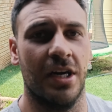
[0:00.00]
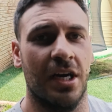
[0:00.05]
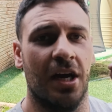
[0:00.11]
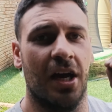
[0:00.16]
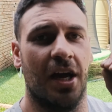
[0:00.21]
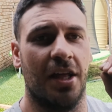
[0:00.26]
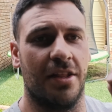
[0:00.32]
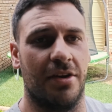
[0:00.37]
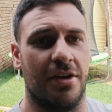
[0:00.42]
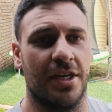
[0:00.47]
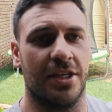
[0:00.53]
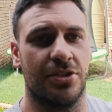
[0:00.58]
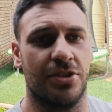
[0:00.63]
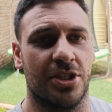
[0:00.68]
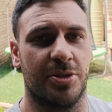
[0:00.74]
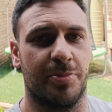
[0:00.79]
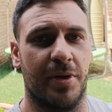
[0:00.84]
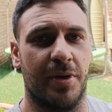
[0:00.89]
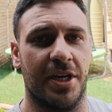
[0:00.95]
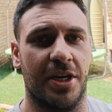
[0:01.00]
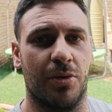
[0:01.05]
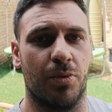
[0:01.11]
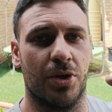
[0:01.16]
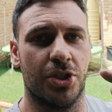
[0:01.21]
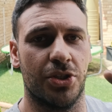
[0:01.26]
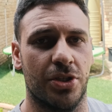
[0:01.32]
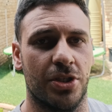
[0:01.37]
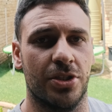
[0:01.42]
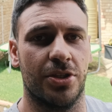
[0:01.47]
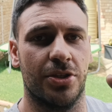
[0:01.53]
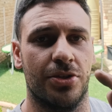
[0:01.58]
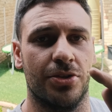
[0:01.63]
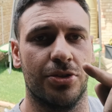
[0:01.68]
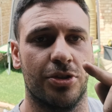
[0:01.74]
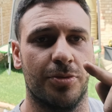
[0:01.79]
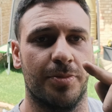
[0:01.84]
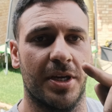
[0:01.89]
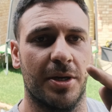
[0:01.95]
and then I get to explaining what you need to do
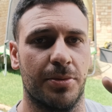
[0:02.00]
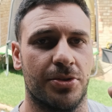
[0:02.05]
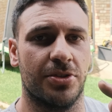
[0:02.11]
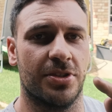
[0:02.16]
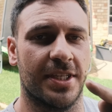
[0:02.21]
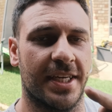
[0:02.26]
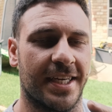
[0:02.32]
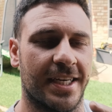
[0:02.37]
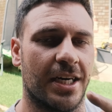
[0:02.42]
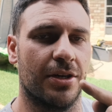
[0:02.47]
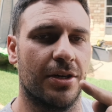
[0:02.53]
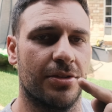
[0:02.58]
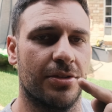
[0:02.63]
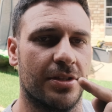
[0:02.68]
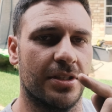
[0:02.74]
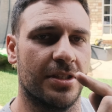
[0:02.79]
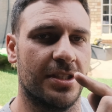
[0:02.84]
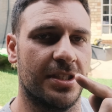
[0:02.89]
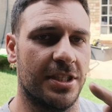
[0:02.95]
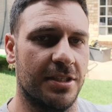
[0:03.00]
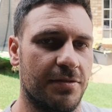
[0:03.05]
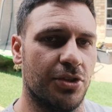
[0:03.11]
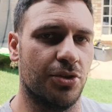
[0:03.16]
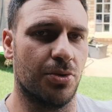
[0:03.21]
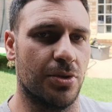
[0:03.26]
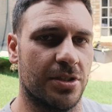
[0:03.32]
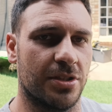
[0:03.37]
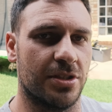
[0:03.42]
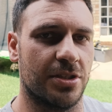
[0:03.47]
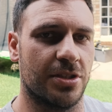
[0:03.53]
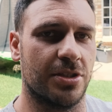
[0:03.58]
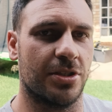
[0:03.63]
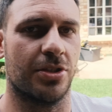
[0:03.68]
to be able to take out the CV joints.